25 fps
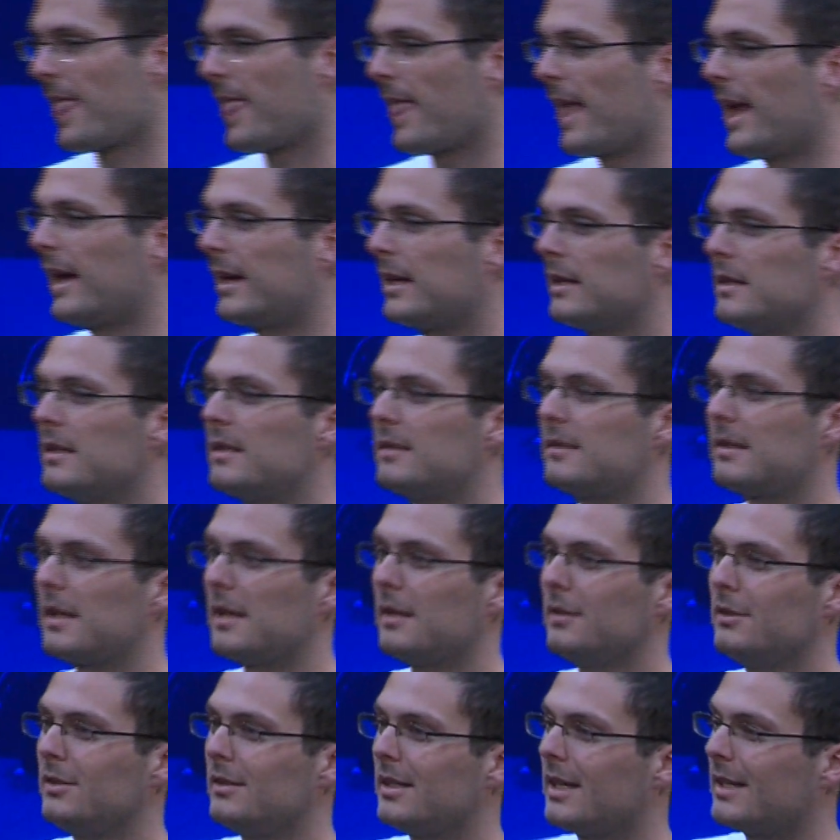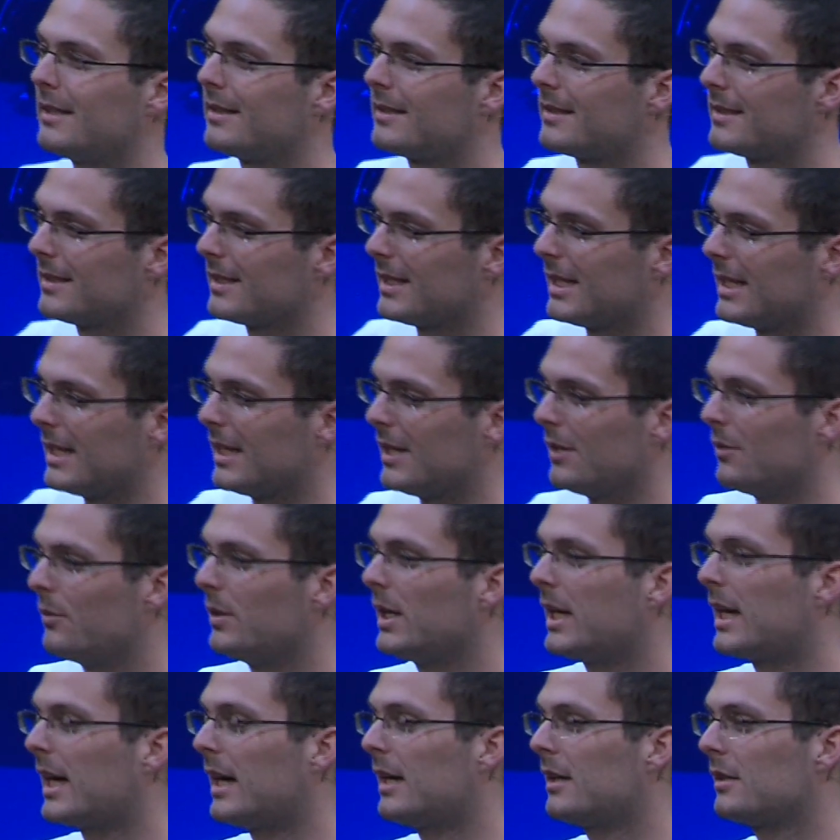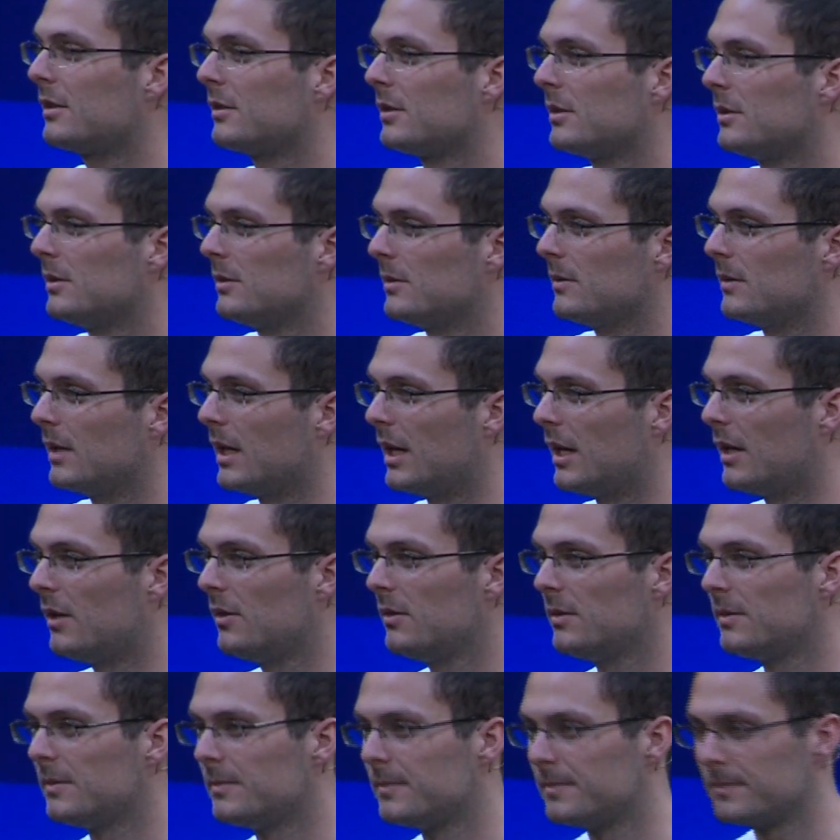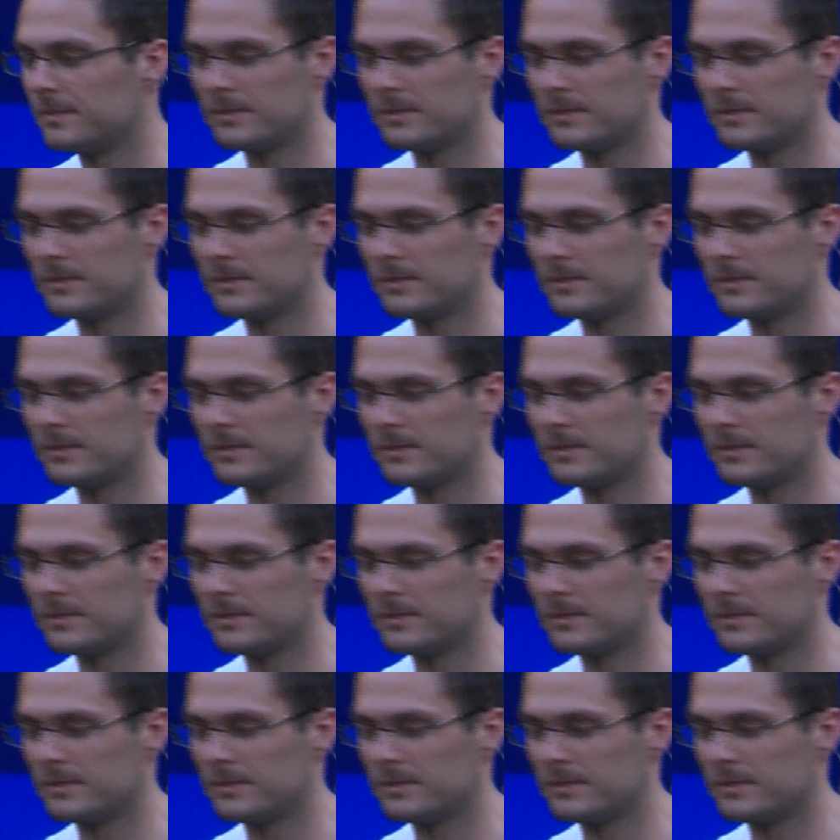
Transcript: I can tell you that Ricardo now,